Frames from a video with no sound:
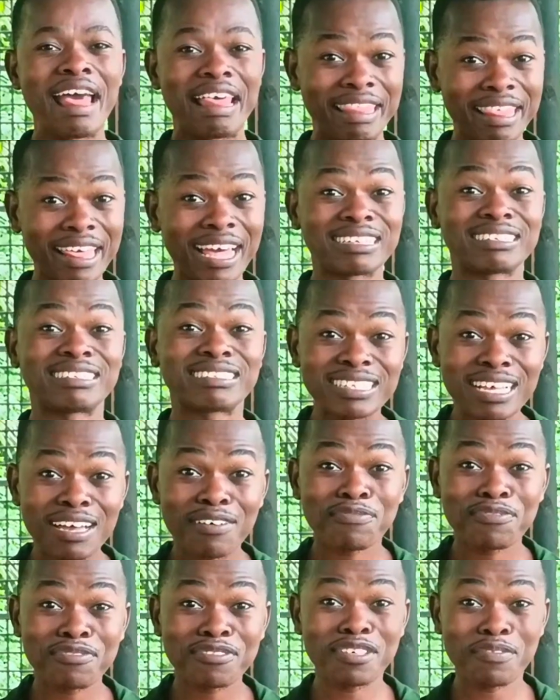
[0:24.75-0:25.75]
that
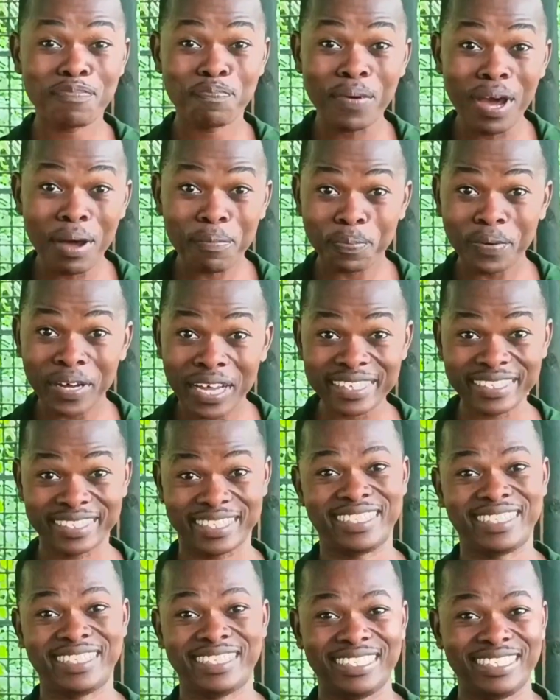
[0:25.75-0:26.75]
serves the
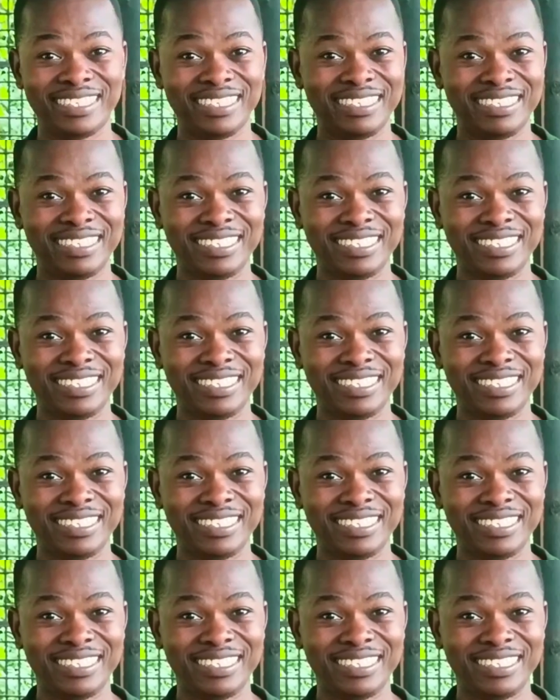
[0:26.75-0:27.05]
purpose.